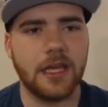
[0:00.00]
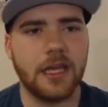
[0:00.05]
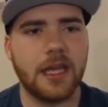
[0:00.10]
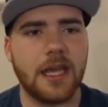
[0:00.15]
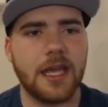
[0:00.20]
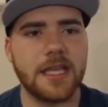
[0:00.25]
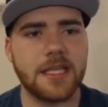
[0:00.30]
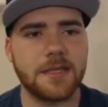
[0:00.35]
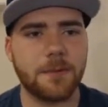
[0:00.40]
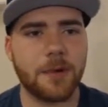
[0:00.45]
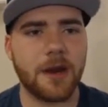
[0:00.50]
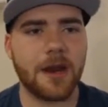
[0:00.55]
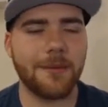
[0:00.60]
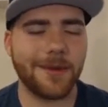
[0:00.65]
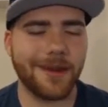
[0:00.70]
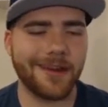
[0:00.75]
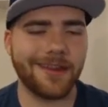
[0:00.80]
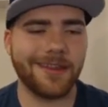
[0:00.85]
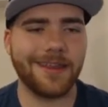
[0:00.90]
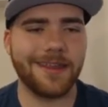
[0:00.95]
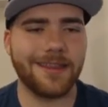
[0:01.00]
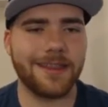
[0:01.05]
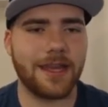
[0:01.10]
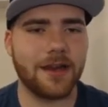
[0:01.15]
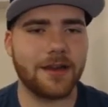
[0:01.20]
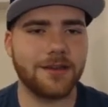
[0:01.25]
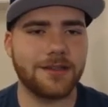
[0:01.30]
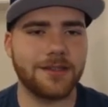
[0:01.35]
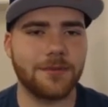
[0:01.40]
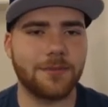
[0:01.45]
it's primarily
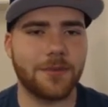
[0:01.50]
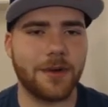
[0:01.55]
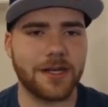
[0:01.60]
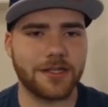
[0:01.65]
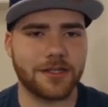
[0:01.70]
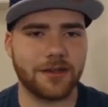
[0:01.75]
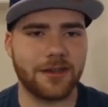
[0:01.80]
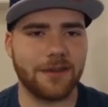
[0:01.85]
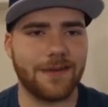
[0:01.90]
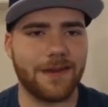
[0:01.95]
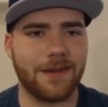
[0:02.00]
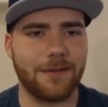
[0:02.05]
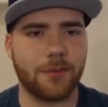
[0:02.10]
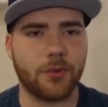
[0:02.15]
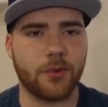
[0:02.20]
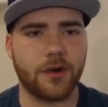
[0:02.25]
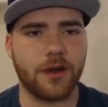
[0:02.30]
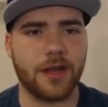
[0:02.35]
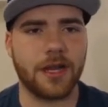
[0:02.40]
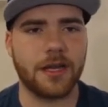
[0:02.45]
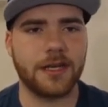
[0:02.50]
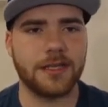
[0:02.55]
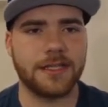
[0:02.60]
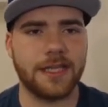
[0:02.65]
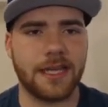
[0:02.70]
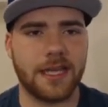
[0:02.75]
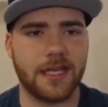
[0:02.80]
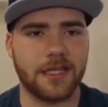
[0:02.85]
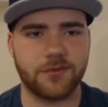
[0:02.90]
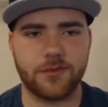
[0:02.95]
there to pressure the Vaporeon,
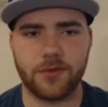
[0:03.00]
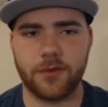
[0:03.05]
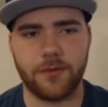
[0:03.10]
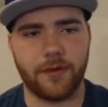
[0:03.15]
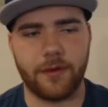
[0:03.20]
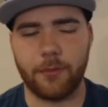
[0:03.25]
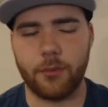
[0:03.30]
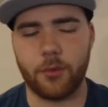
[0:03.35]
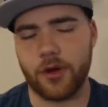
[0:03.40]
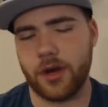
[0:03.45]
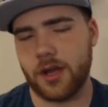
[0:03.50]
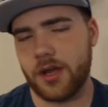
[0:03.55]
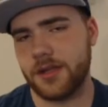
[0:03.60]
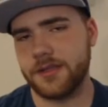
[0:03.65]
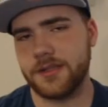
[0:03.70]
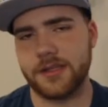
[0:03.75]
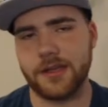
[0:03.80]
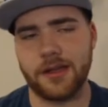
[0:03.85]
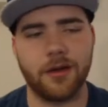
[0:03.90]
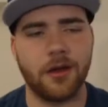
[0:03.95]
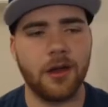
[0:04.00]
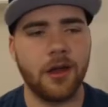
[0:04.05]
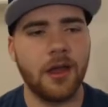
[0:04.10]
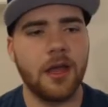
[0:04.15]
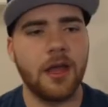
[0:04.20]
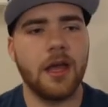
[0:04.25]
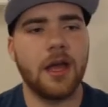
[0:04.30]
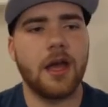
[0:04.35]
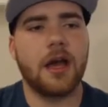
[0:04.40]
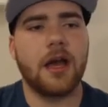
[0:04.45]
take hits from the Vaporeon. So,
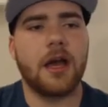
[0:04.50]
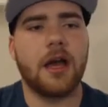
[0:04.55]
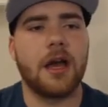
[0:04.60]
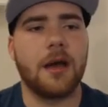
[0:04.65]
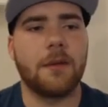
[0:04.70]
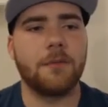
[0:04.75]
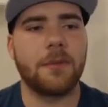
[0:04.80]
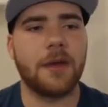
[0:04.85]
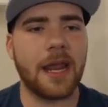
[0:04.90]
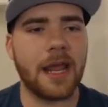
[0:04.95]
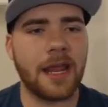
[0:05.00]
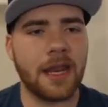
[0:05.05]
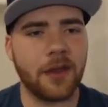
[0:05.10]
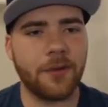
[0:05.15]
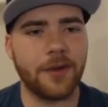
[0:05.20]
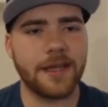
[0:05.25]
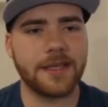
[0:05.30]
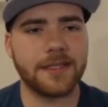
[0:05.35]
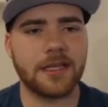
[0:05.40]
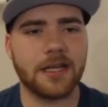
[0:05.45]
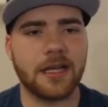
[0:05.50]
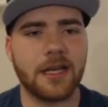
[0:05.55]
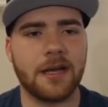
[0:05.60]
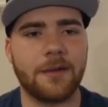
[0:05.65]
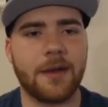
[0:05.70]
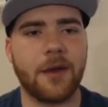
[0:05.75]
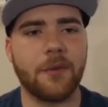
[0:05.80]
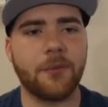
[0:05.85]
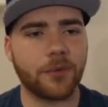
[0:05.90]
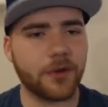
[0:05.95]
but anyways,
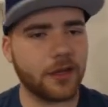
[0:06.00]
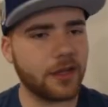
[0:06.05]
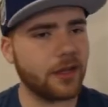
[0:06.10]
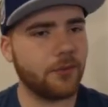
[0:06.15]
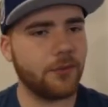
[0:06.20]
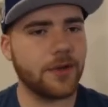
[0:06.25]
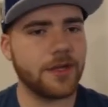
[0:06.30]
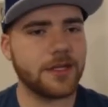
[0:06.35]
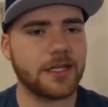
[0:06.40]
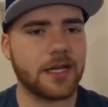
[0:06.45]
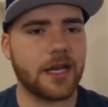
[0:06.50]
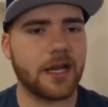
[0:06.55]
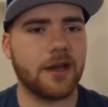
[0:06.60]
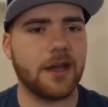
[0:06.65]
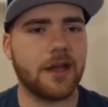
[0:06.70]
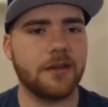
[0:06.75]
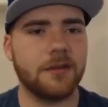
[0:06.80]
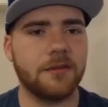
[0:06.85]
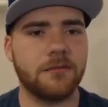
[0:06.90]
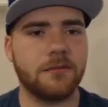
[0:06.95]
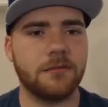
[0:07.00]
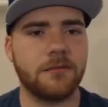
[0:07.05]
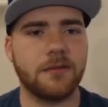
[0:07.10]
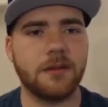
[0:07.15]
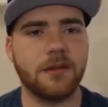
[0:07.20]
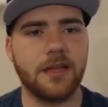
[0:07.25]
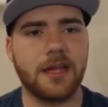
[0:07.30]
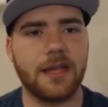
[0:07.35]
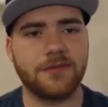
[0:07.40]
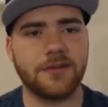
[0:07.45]
I really wish I
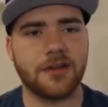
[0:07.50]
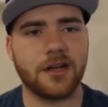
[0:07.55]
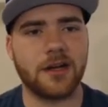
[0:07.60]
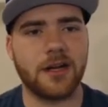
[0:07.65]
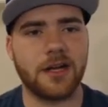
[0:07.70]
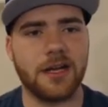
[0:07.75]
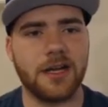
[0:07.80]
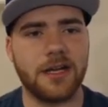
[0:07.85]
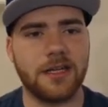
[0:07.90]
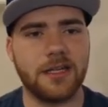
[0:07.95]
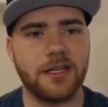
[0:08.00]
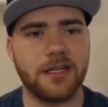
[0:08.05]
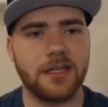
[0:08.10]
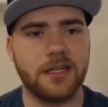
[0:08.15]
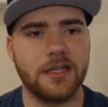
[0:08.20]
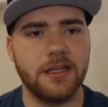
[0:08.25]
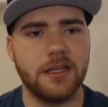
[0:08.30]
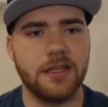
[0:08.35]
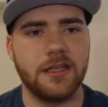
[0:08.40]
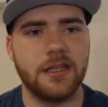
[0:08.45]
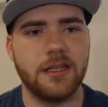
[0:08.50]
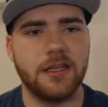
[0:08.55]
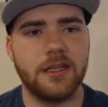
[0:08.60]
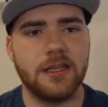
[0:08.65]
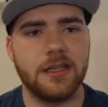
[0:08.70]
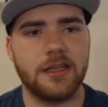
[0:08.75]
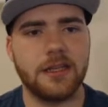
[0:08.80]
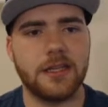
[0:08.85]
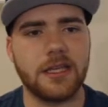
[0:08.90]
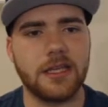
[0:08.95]
left on
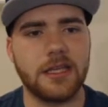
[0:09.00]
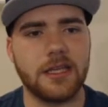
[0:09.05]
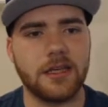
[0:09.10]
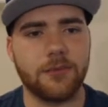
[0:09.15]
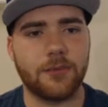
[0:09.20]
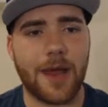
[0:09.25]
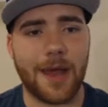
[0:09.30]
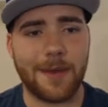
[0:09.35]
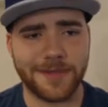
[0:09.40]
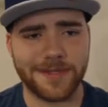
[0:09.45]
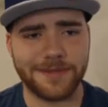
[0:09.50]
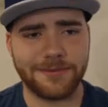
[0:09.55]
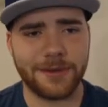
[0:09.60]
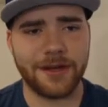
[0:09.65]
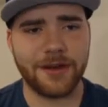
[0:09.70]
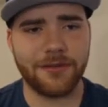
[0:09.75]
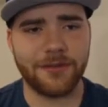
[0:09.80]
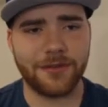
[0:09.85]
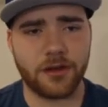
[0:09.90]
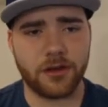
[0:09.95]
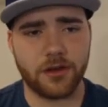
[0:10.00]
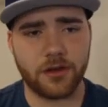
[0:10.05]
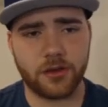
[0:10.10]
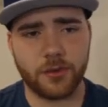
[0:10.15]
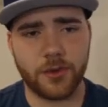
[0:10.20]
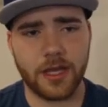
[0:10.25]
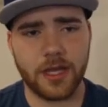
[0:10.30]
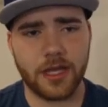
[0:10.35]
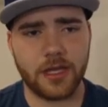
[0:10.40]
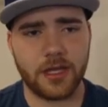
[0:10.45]
the Rapid Spin over the
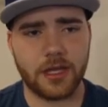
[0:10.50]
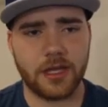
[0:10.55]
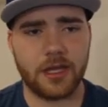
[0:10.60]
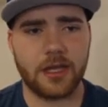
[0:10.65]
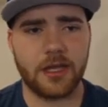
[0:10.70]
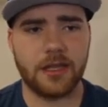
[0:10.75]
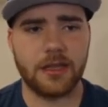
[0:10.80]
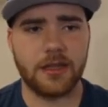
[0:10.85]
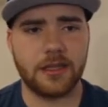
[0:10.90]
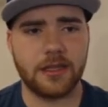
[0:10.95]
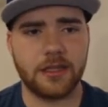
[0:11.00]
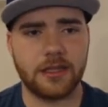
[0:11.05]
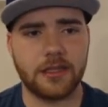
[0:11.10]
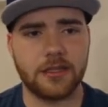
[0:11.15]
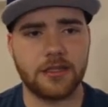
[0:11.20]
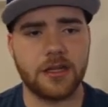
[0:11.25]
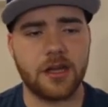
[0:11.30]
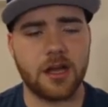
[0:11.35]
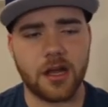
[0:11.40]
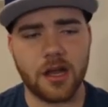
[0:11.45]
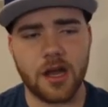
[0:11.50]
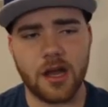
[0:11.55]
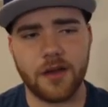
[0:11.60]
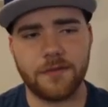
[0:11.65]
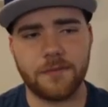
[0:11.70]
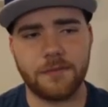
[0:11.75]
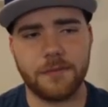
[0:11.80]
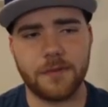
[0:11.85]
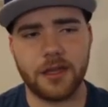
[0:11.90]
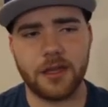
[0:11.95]
Earthquake and the
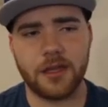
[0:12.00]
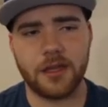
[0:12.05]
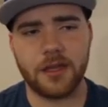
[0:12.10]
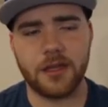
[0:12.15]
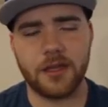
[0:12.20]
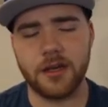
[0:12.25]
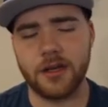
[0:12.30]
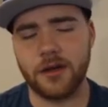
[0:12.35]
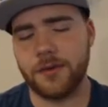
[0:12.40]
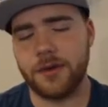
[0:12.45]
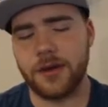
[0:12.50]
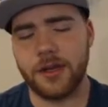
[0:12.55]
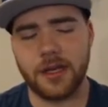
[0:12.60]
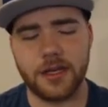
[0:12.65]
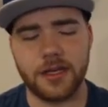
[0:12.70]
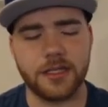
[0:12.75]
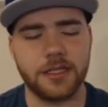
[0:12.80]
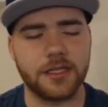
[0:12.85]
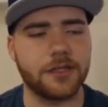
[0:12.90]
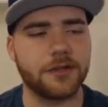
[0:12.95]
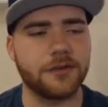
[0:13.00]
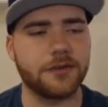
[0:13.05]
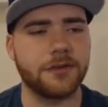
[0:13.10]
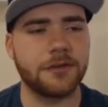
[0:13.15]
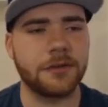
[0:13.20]
Knockoff, but, you know, what are you going to do?